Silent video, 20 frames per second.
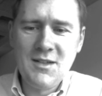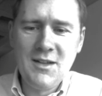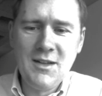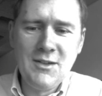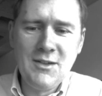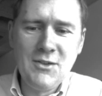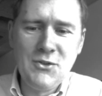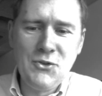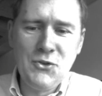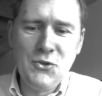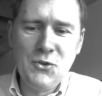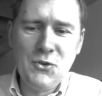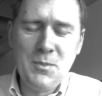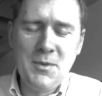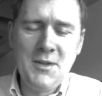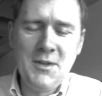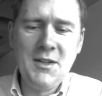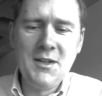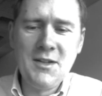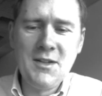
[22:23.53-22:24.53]

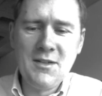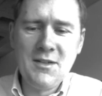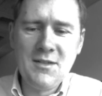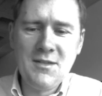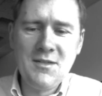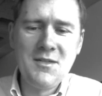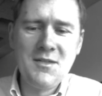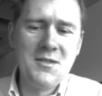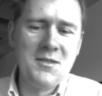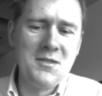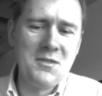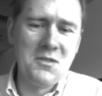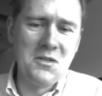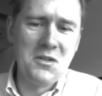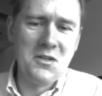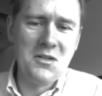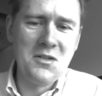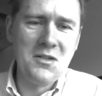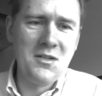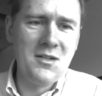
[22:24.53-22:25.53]
Indo-European
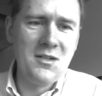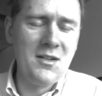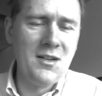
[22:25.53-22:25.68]
uh,